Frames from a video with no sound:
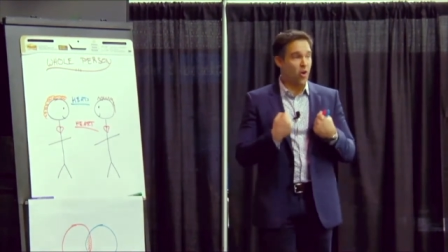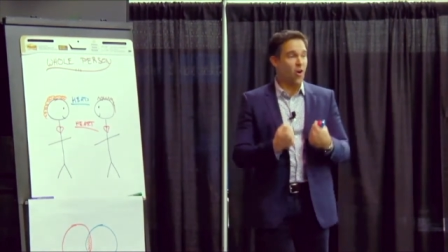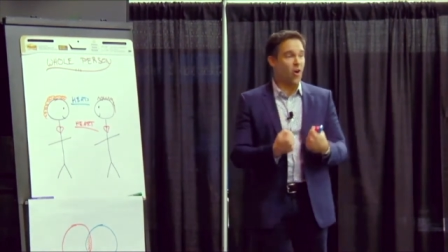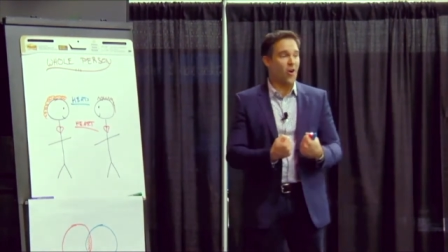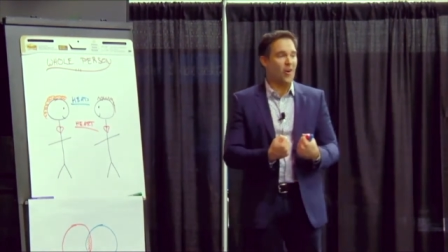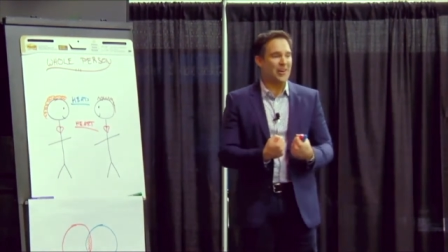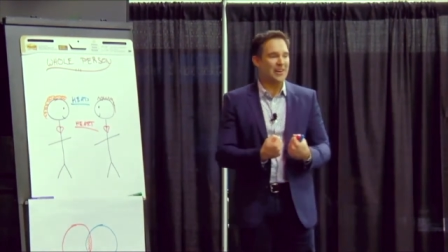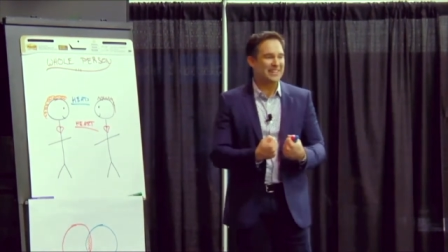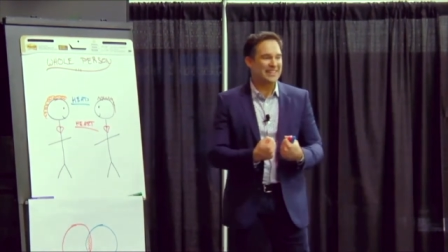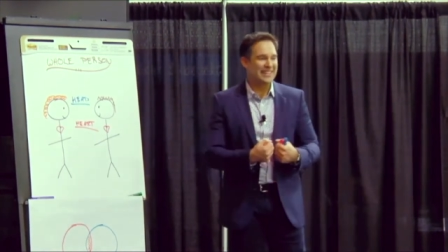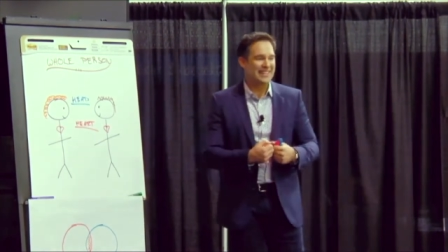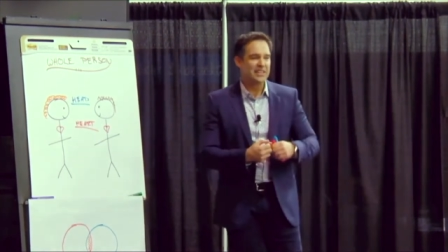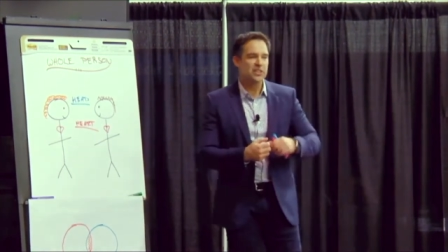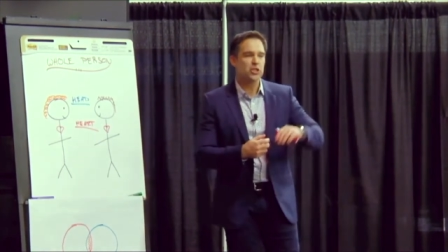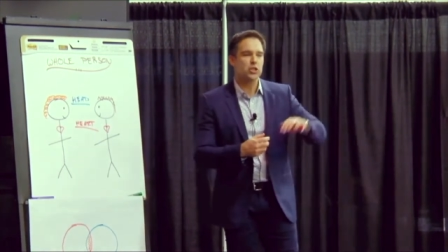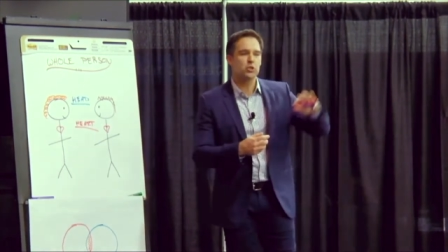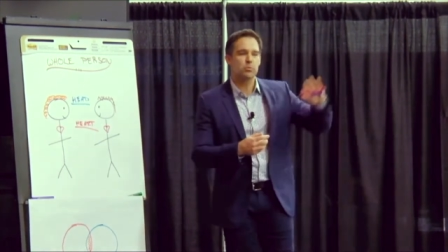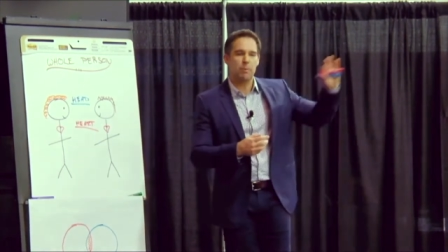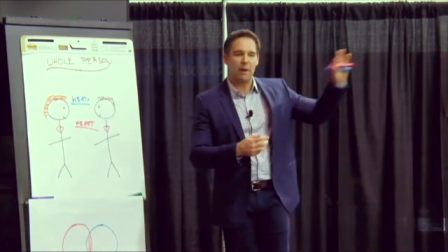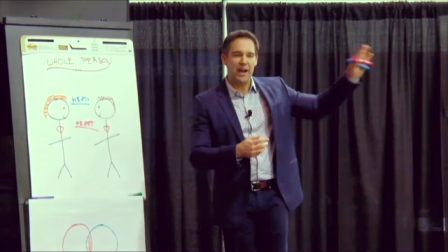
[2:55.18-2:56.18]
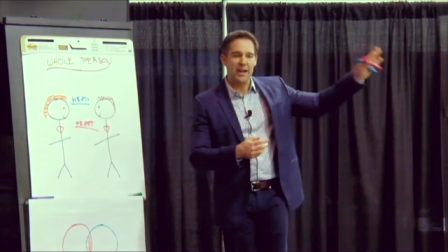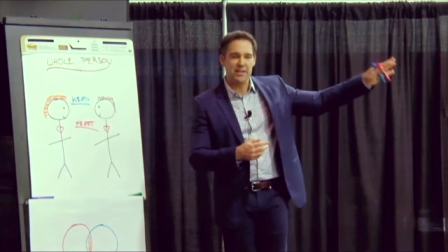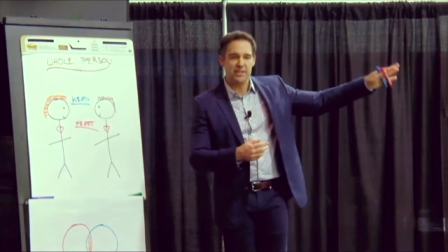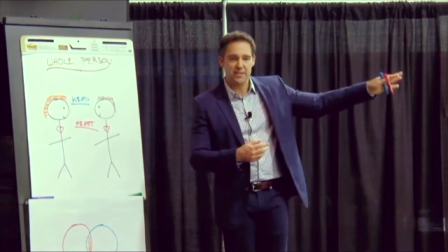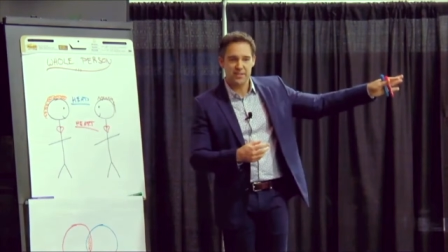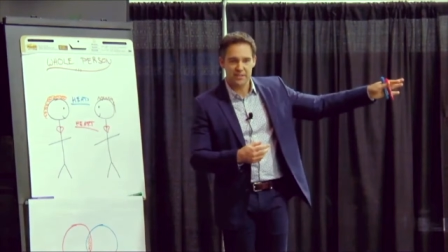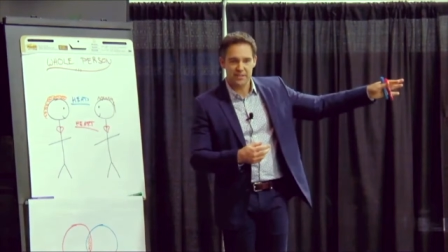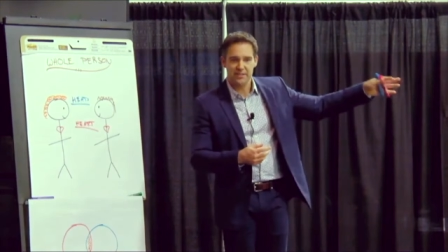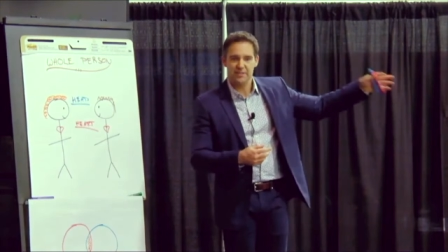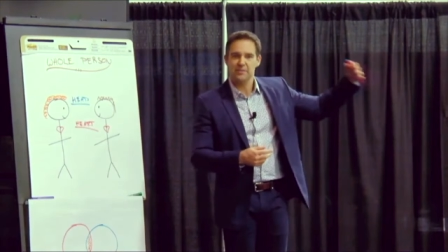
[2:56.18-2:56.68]
heart,
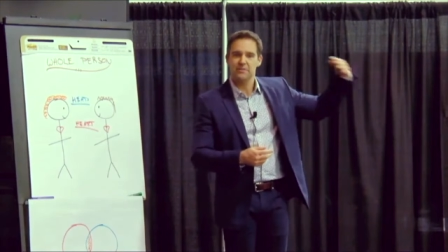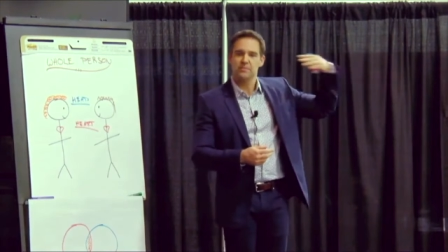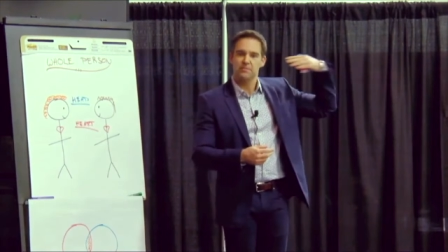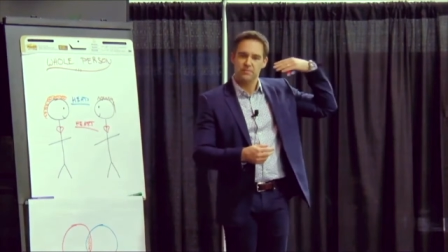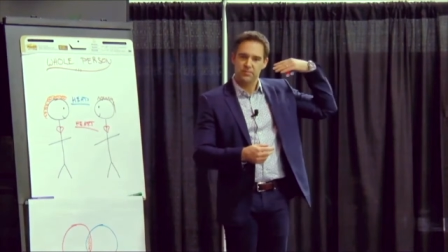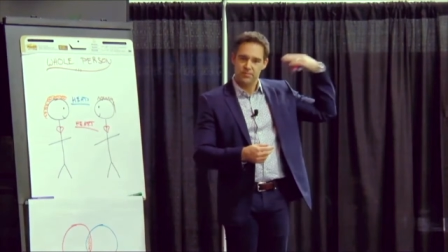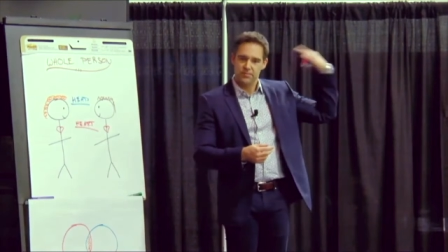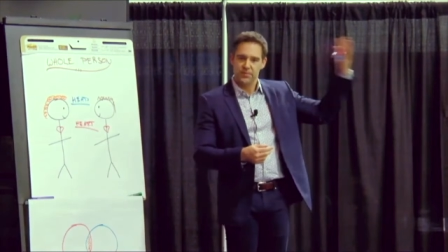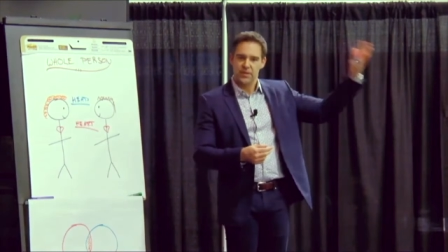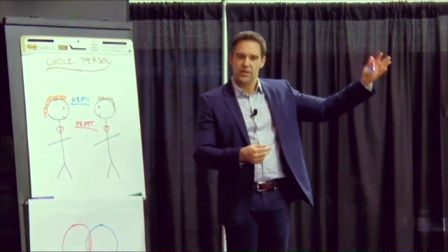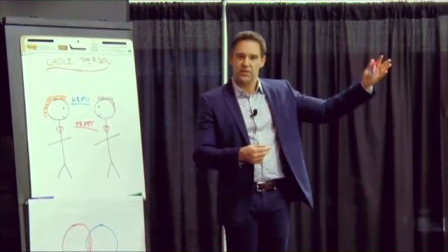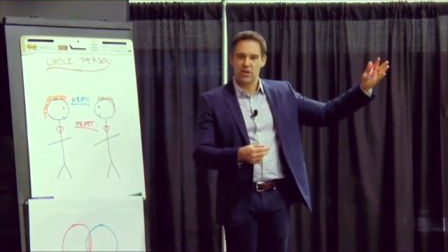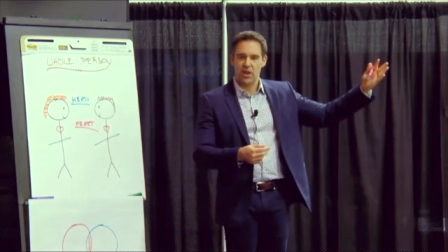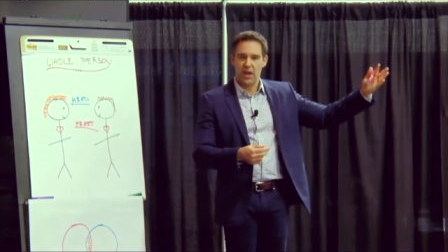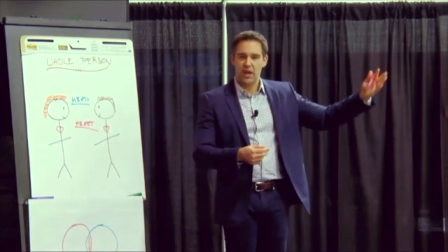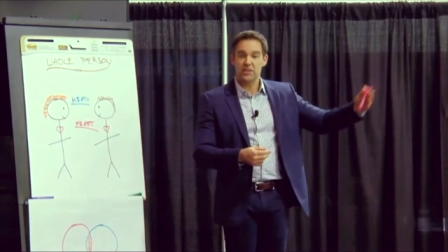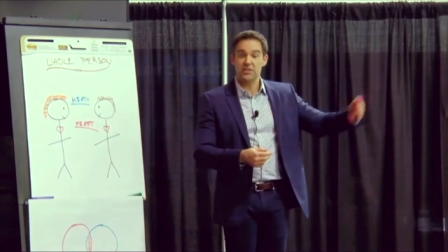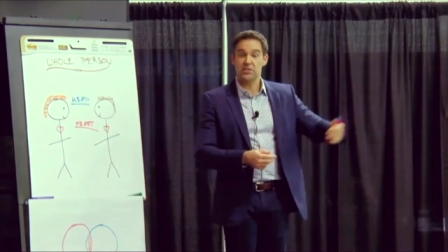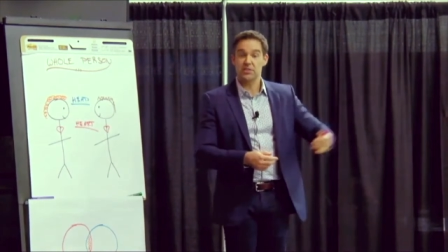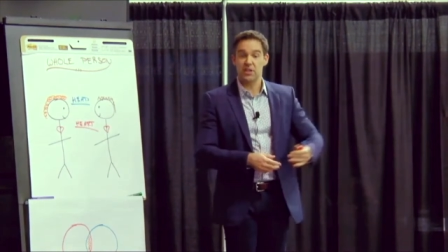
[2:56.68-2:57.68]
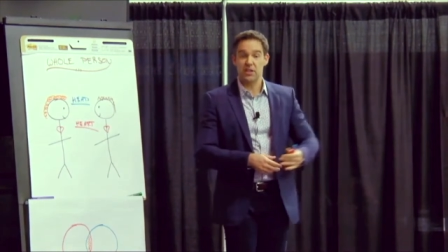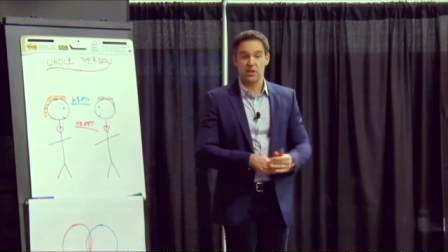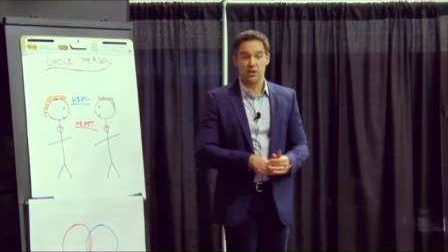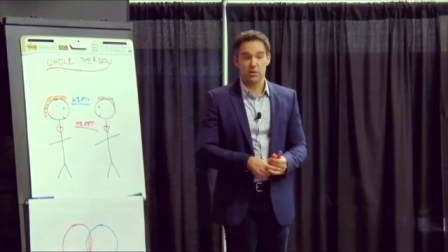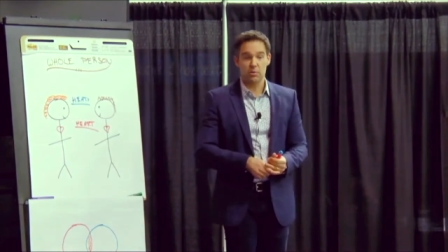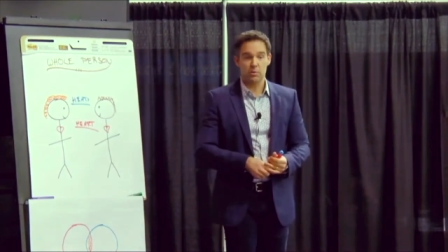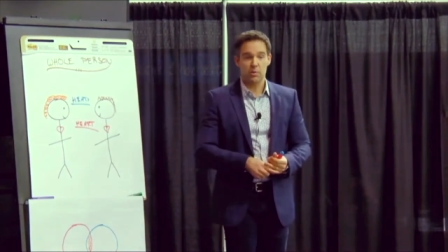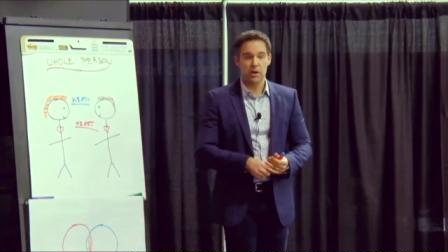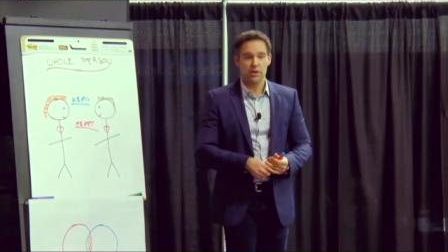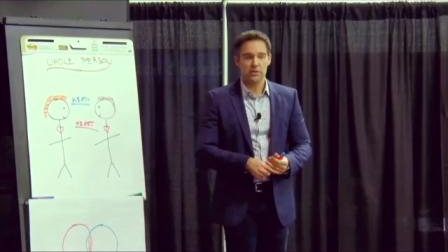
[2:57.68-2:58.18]
despite the head saying
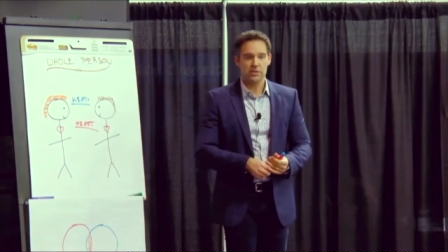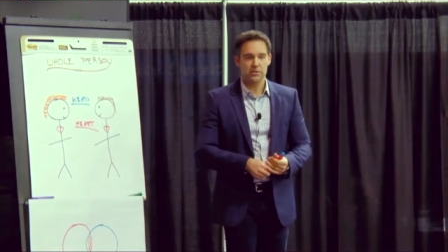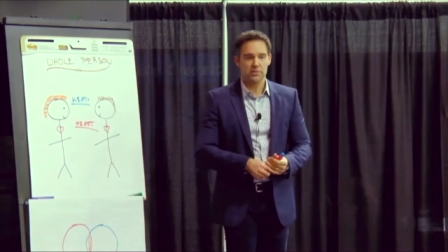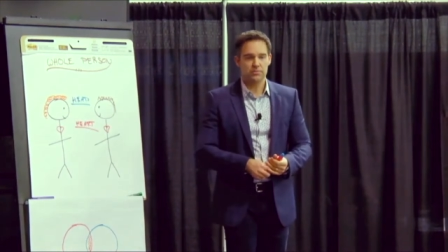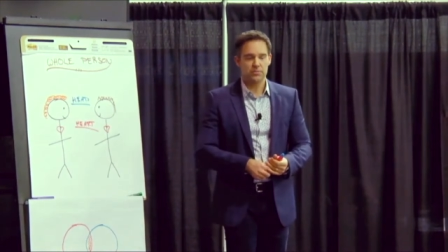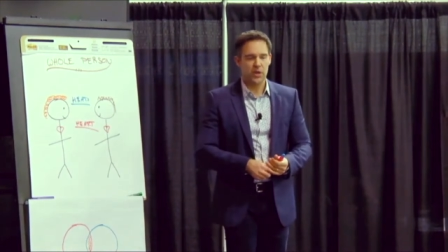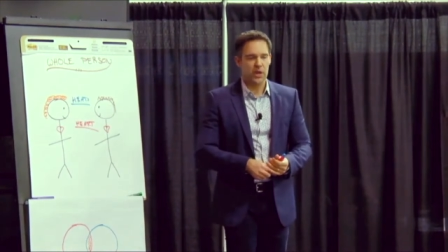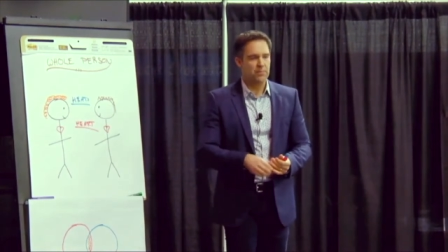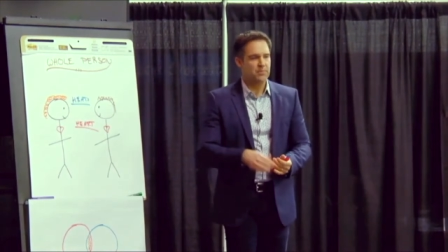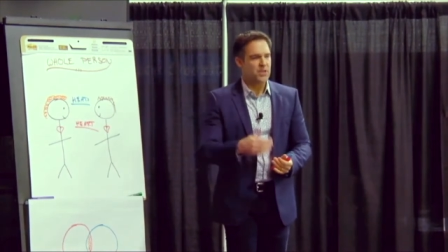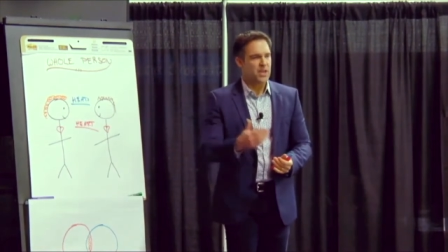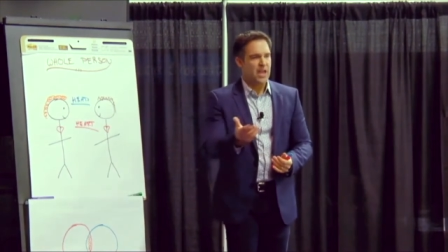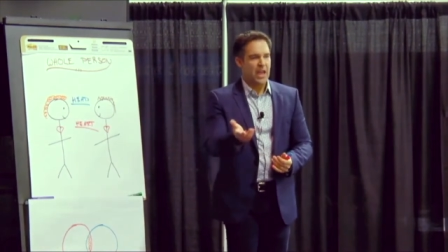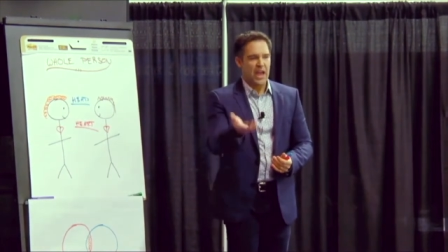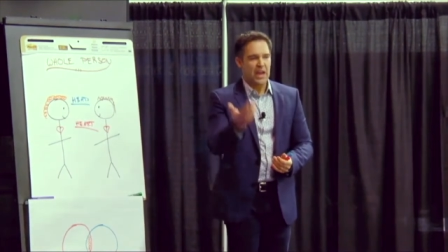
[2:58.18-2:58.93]
otherwise, yeah?